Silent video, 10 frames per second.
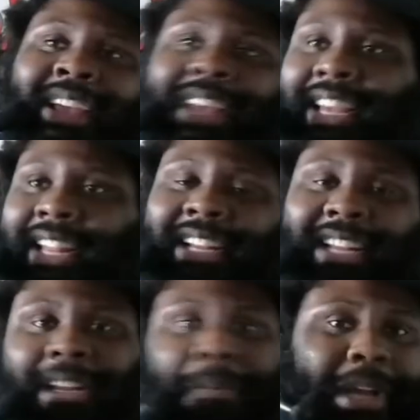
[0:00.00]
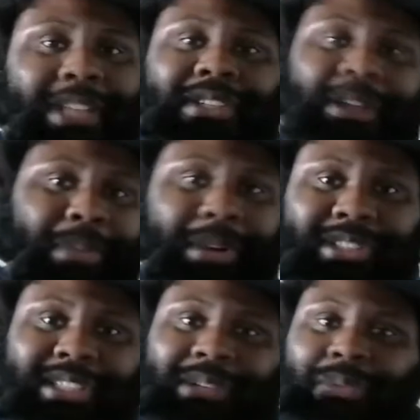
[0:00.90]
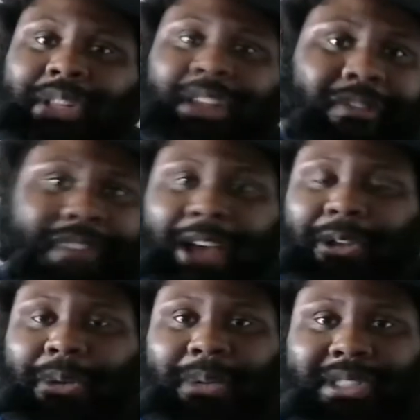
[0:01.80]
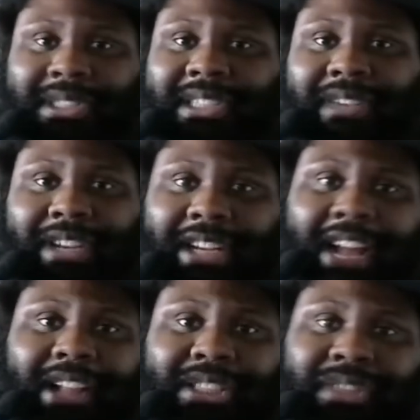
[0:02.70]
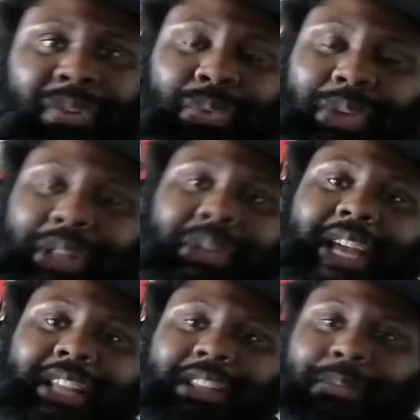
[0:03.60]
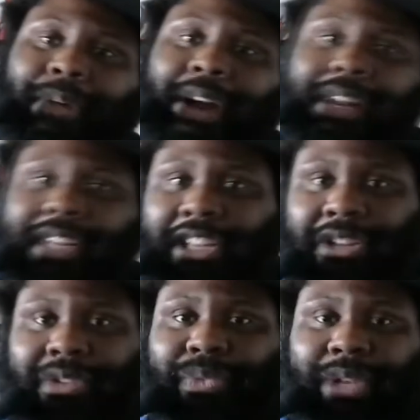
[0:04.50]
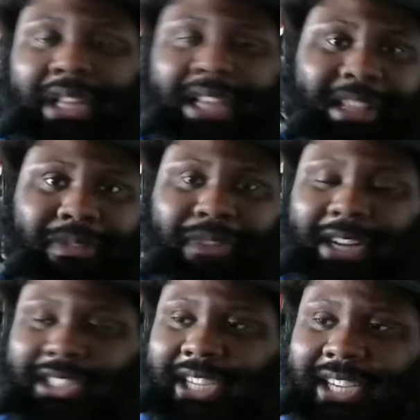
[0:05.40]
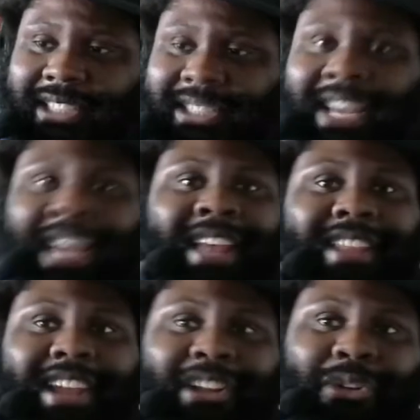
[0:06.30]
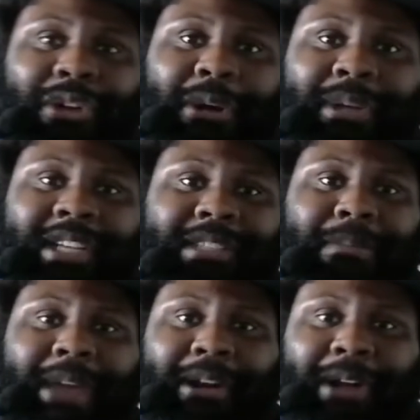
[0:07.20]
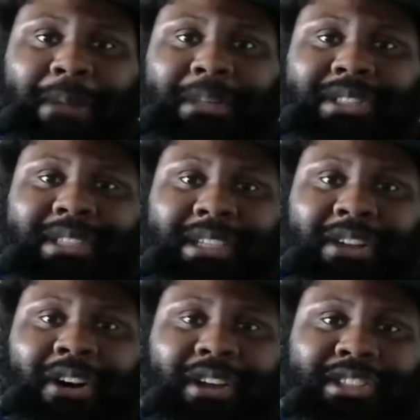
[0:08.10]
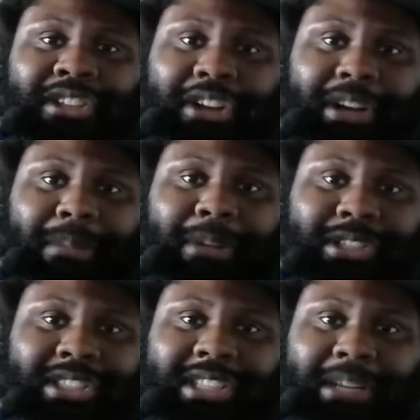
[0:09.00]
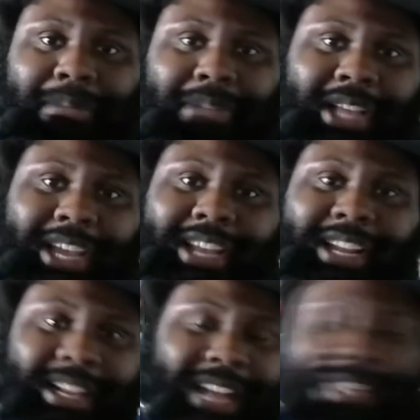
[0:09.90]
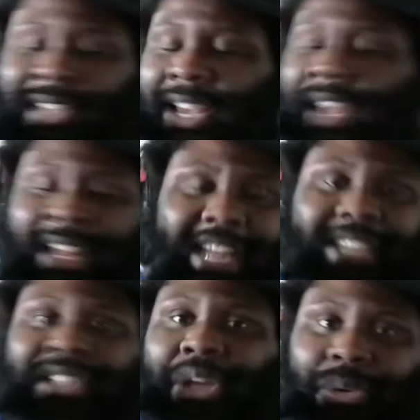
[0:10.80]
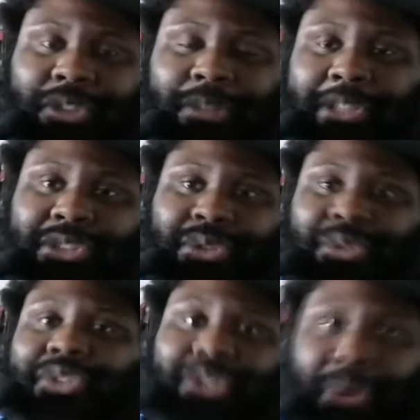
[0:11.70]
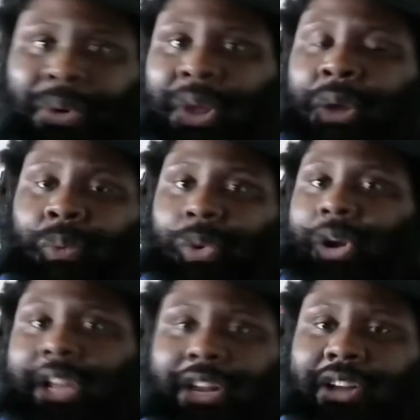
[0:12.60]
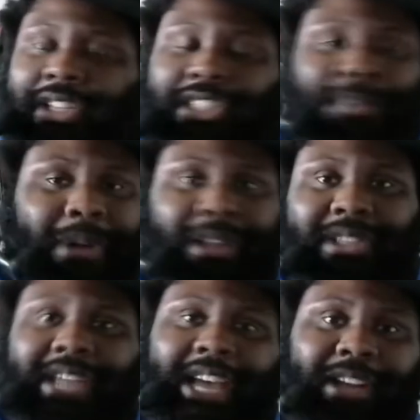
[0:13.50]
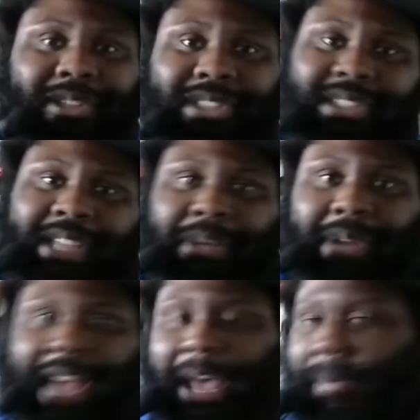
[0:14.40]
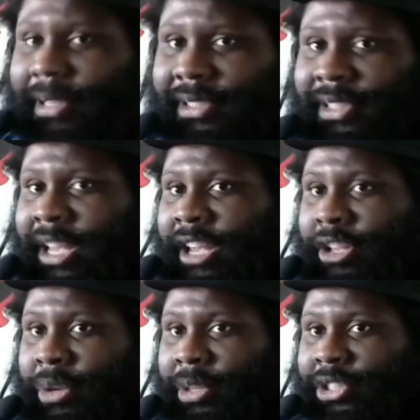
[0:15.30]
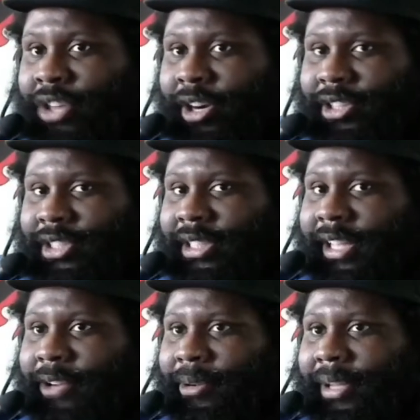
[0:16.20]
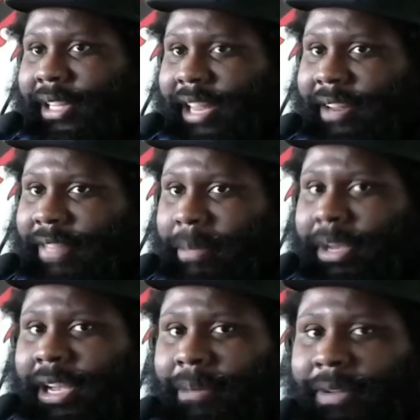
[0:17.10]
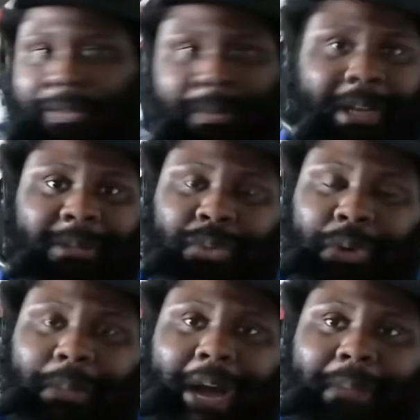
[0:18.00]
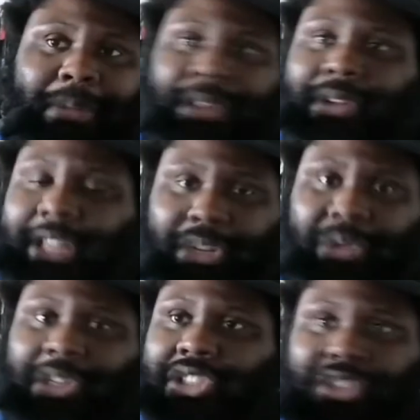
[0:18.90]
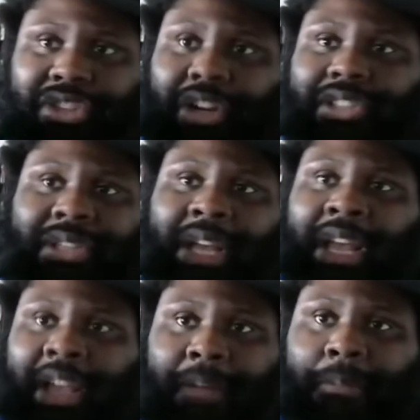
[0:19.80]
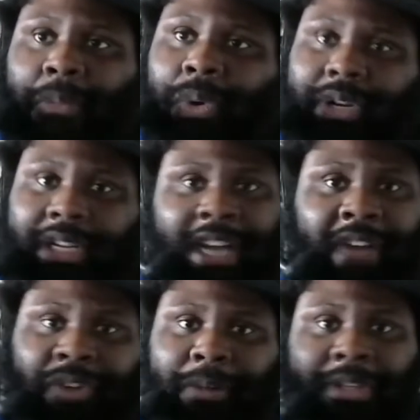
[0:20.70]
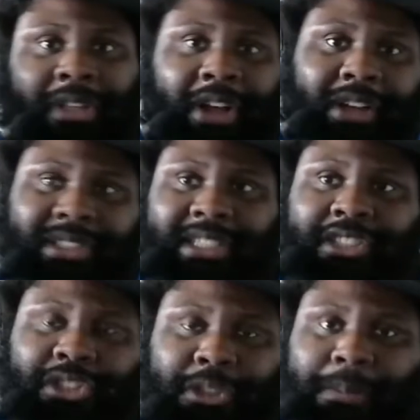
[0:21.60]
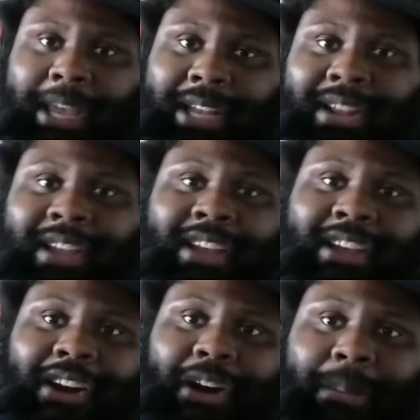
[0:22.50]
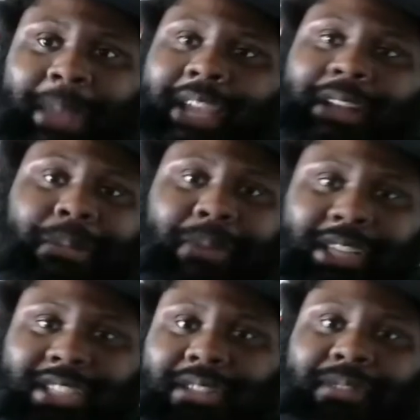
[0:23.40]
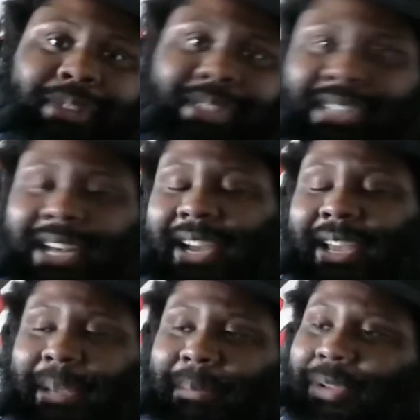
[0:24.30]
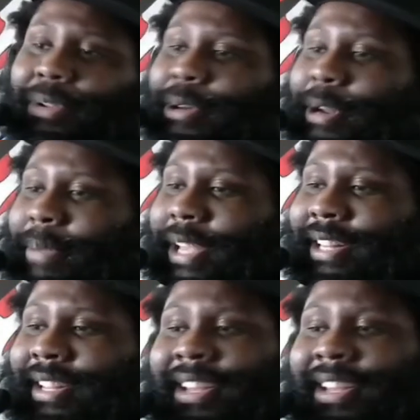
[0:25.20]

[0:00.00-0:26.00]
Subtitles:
it depends on the person what their value is of $70. If you really like the product and you really like the franchise, then it doesn't matter how much it costs. You're gonna purchase it and play it, and that's the ultimate truth. So working on these smaller titles and seeing what happens, you could charge a little, and then if it becomes real popular, then you could just charge more to cover up the loss that you spent on making the project the first time. You know what I mean?